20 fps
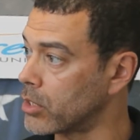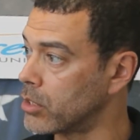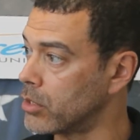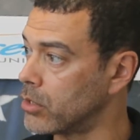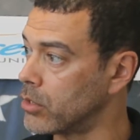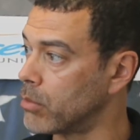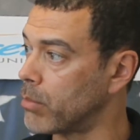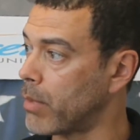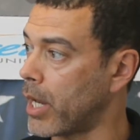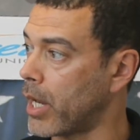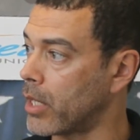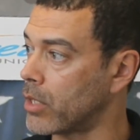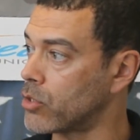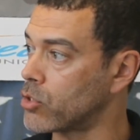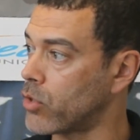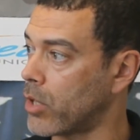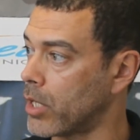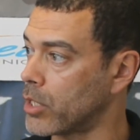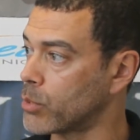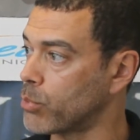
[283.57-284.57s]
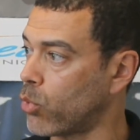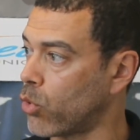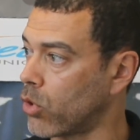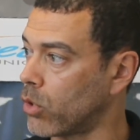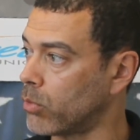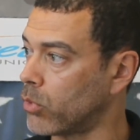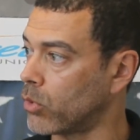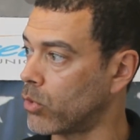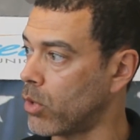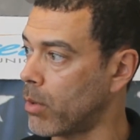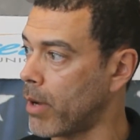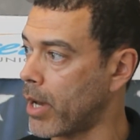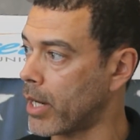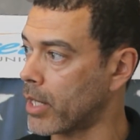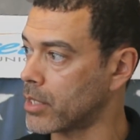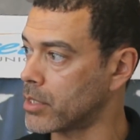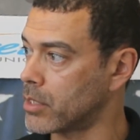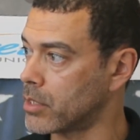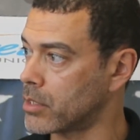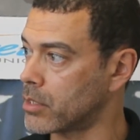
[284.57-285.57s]
2, Manned Transportable
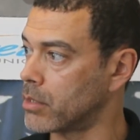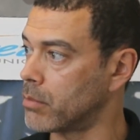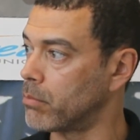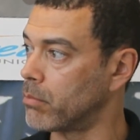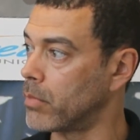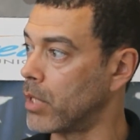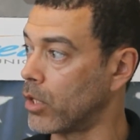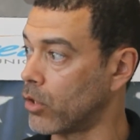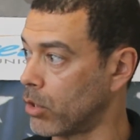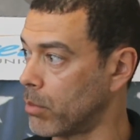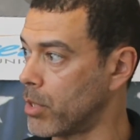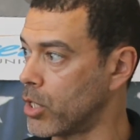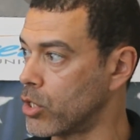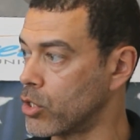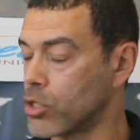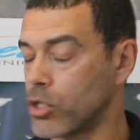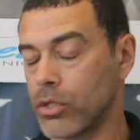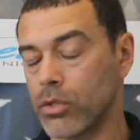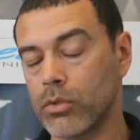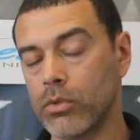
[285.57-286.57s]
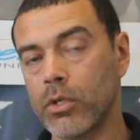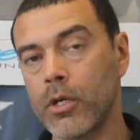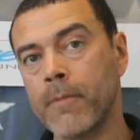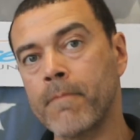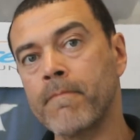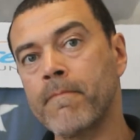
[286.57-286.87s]
Robotic System Increment 2.